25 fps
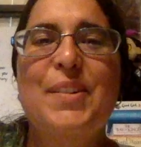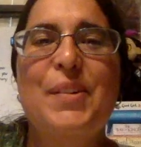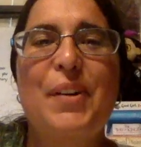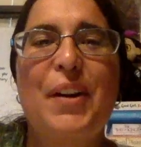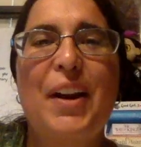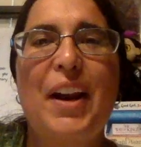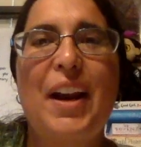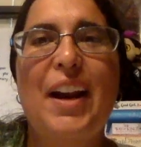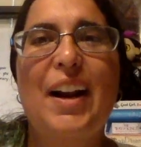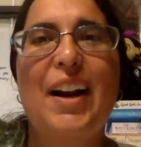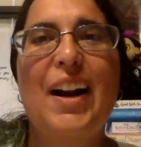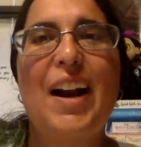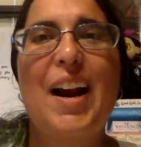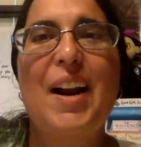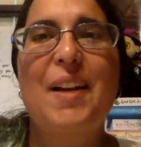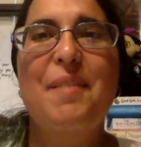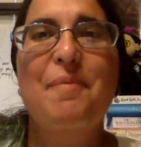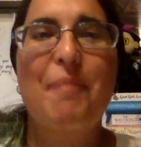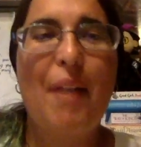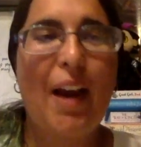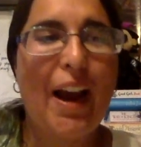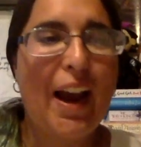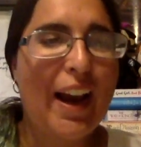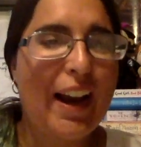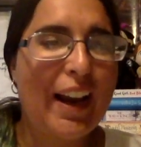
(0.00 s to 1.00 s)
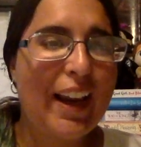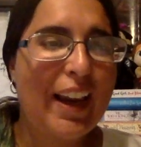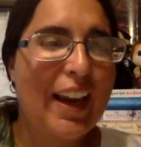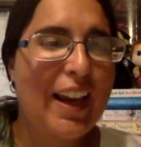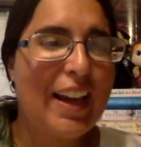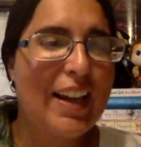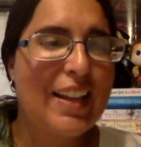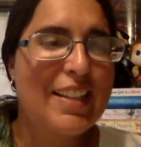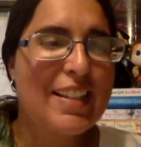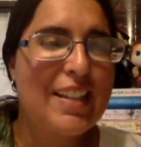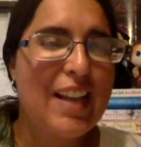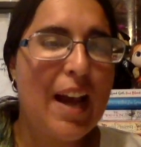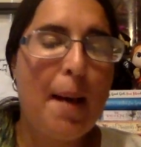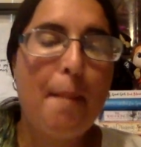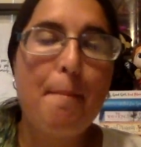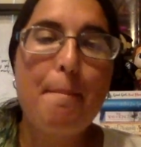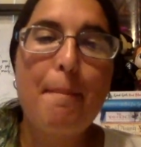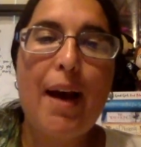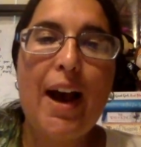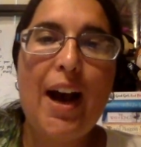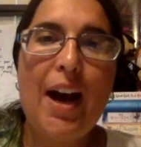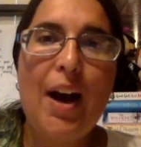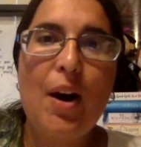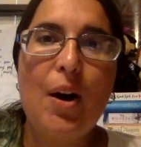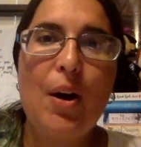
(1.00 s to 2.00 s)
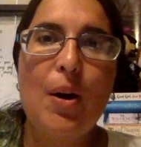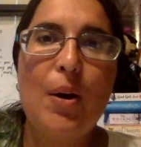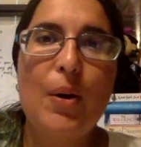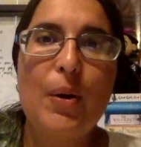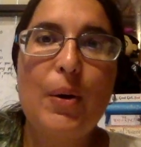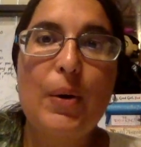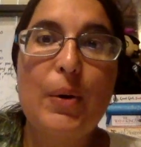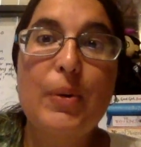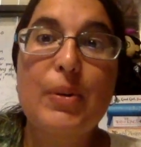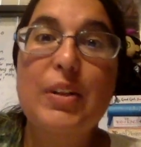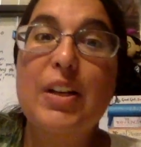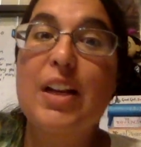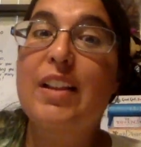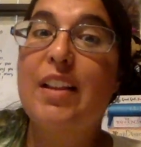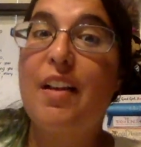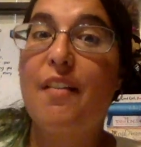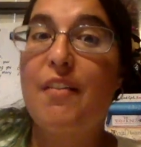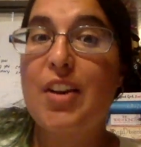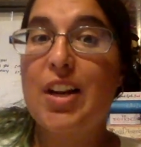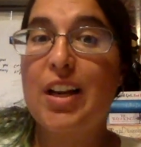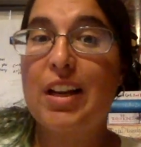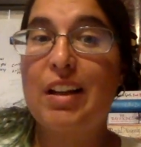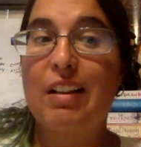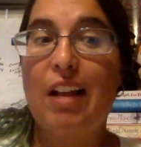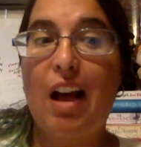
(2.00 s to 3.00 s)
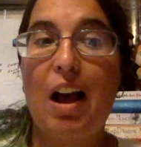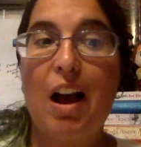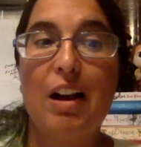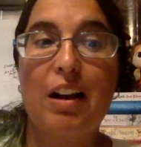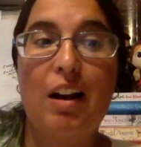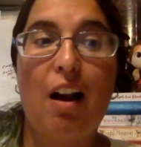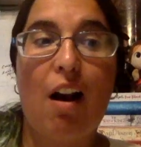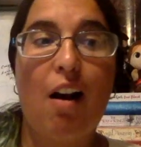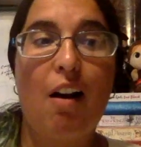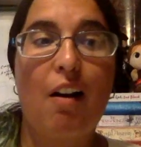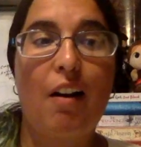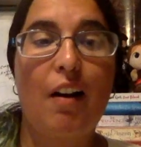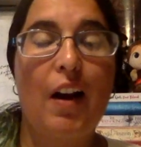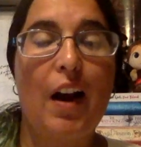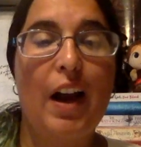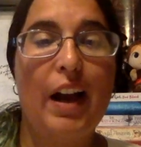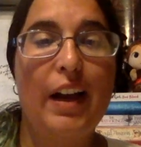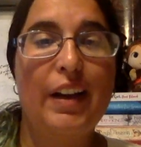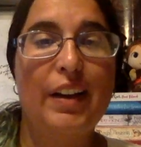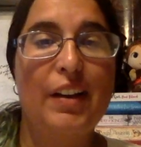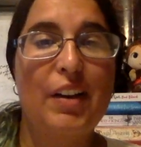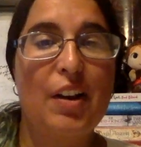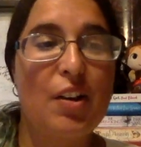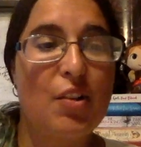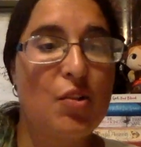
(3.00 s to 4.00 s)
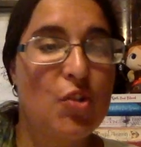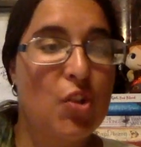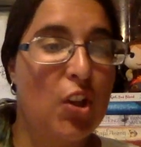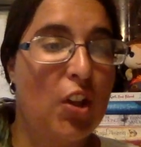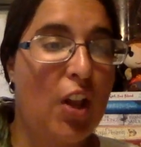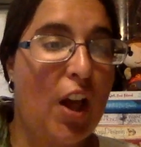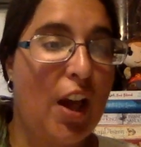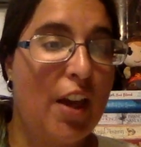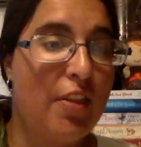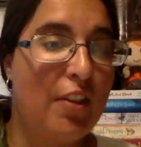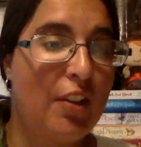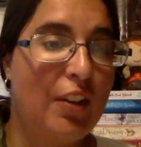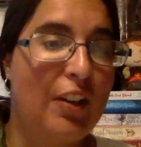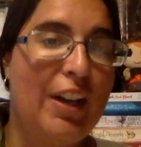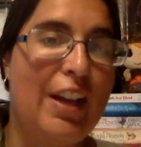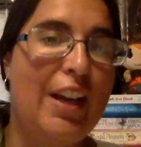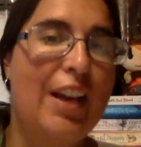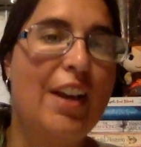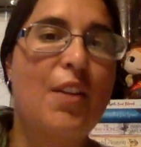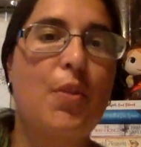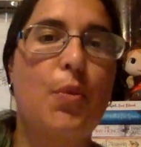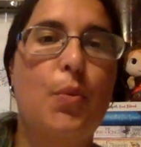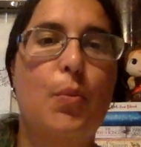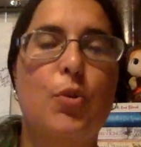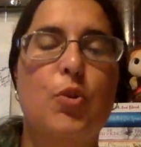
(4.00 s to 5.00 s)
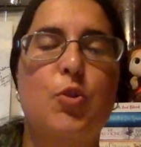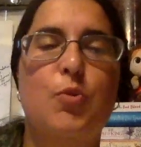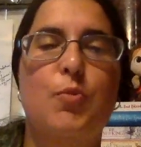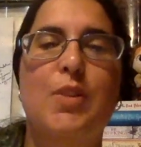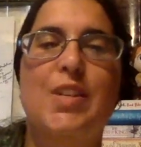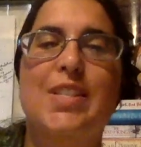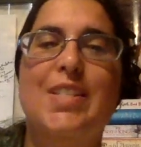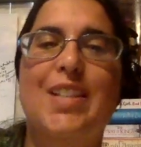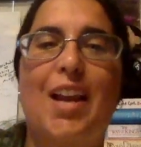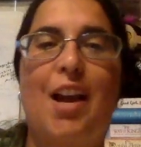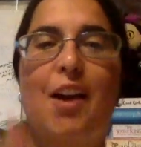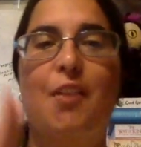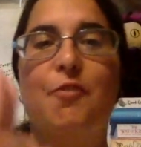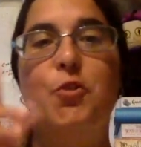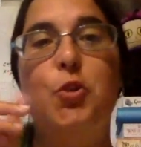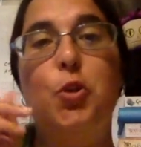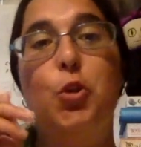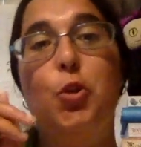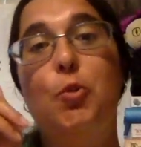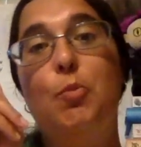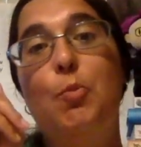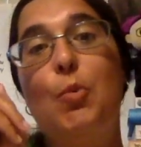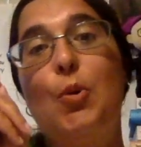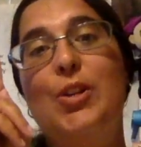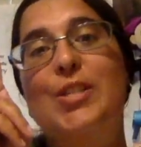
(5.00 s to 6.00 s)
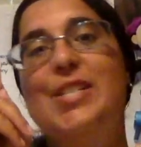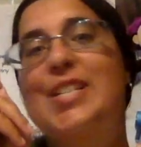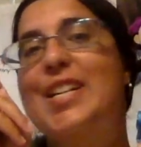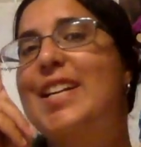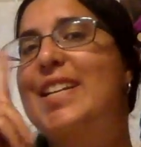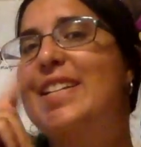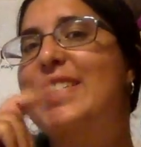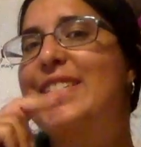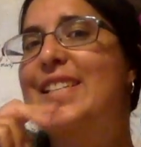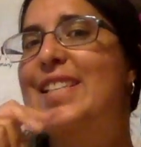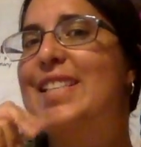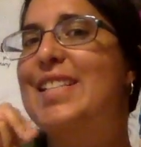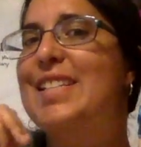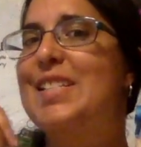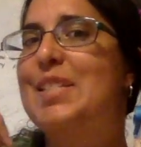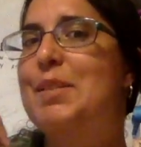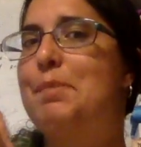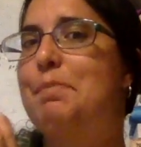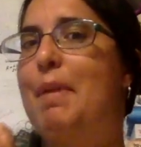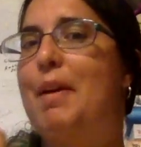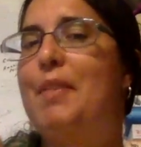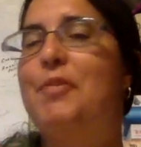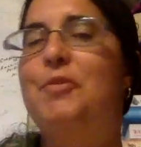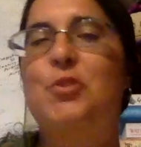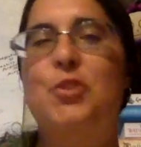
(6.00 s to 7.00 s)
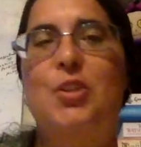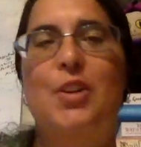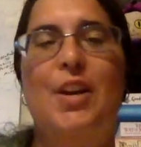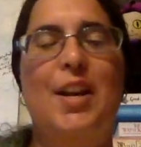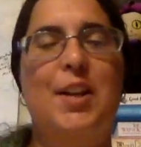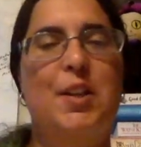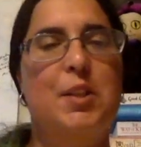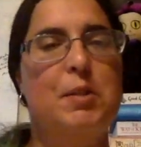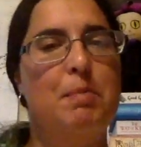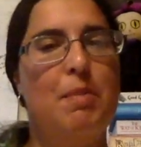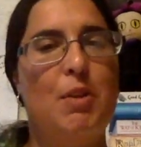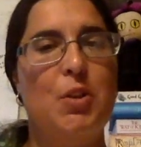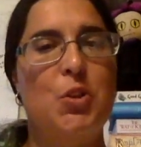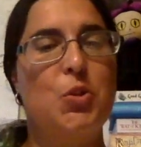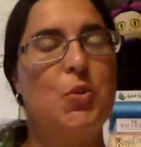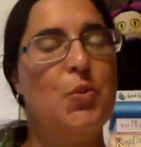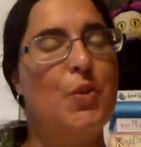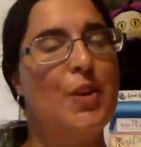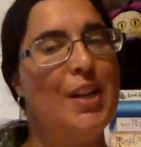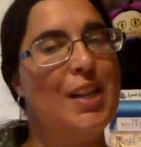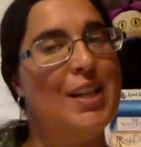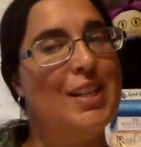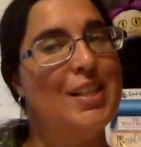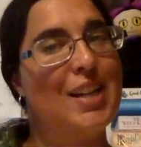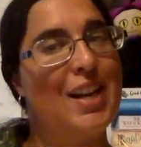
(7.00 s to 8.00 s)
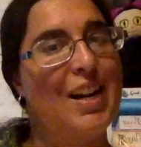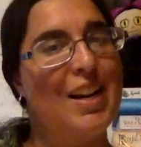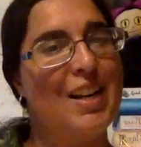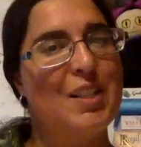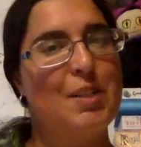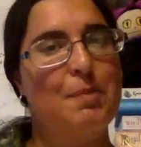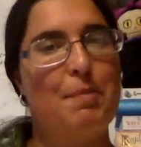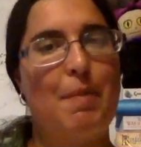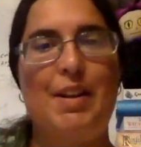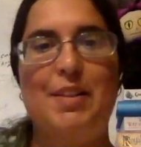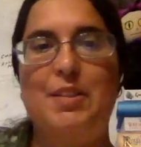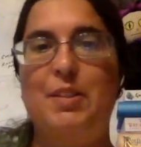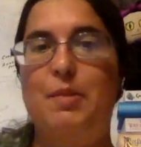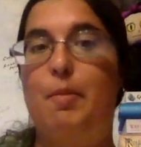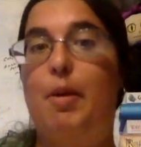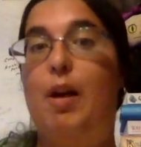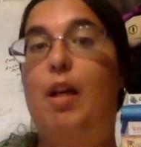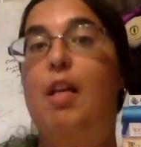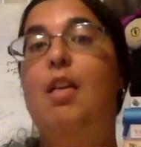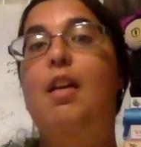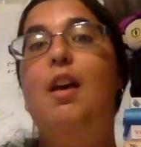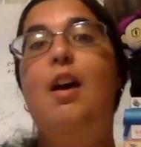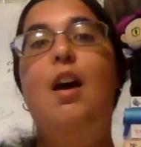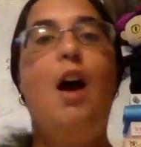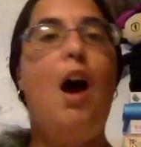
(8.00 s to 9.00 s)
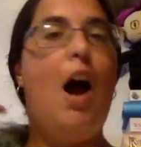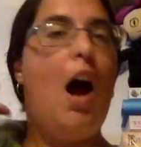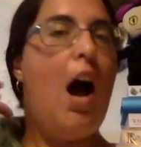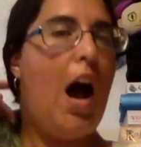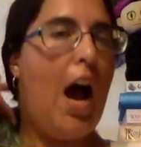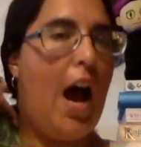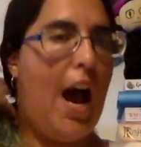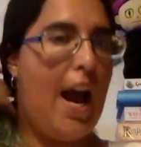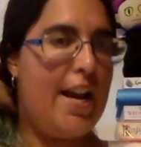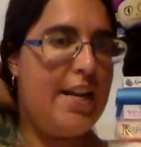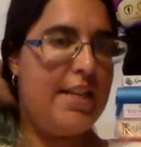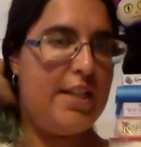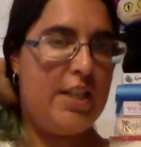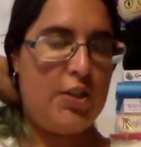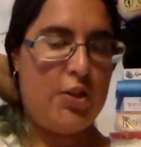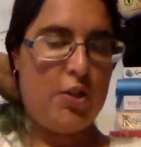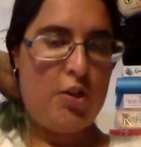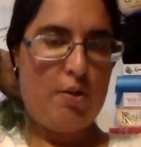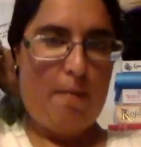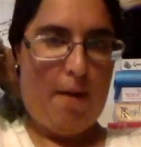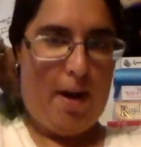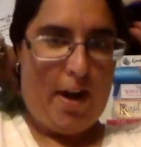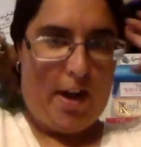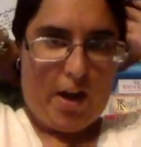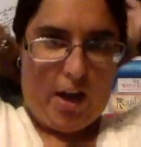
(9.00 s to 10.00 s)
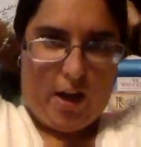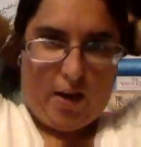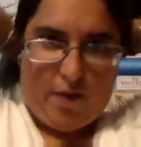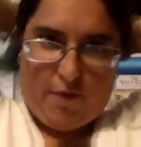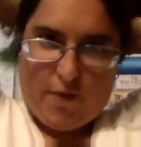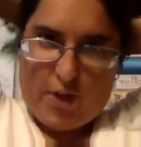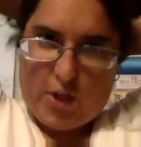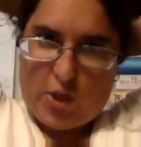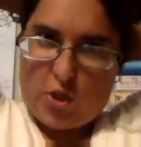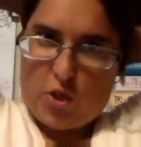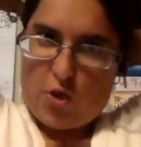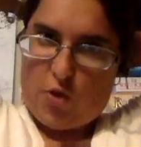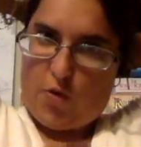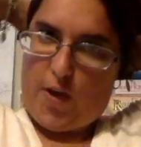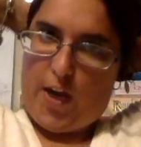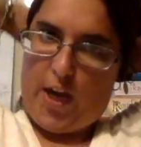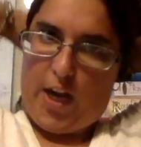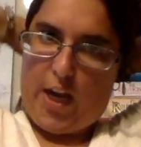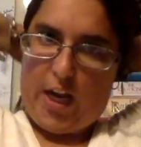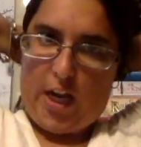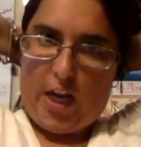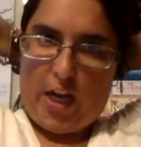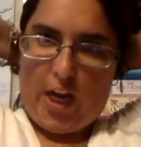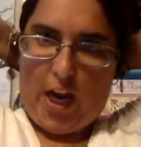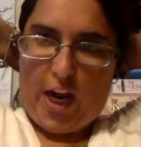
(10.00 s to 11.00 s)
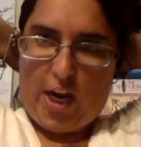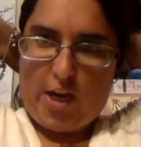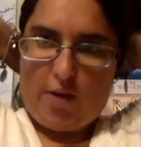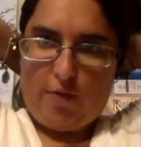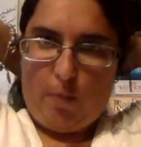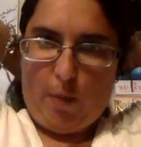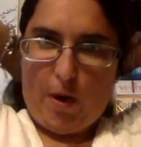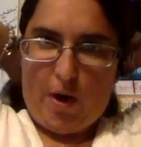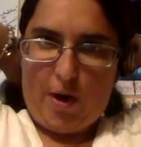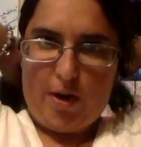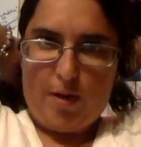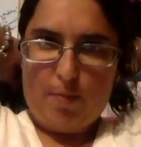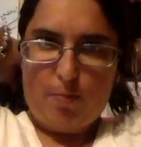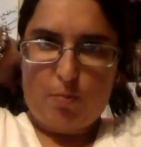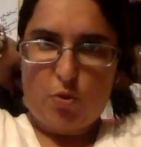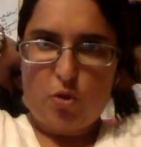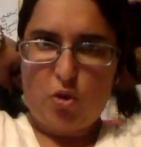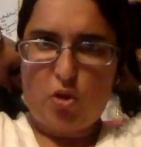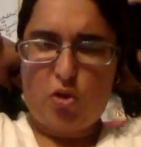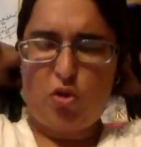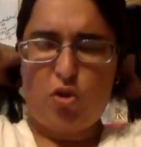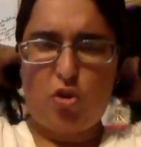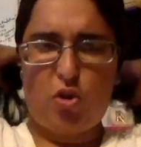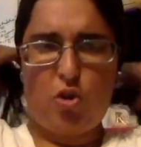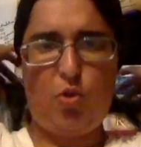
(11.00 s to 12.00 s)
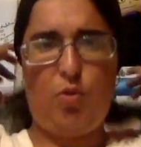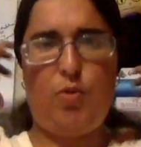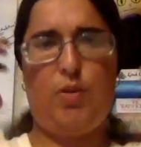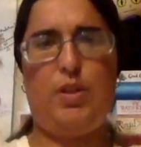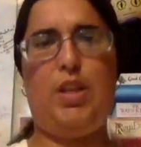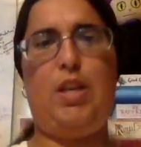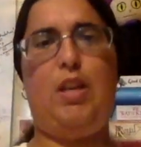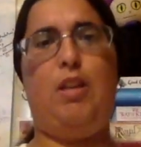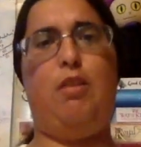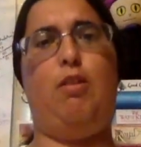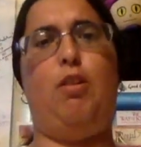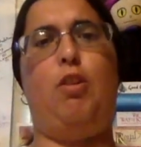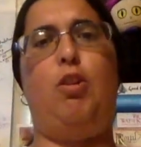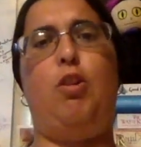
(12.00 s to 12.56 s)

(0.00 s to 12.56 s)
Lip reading: Hey, here, I'm back. It's about 11 o'clock on July 30th, which means I have 2 more days in this month to get as much reading done as possible. I did do my nonfiction reading. I wound up choosing the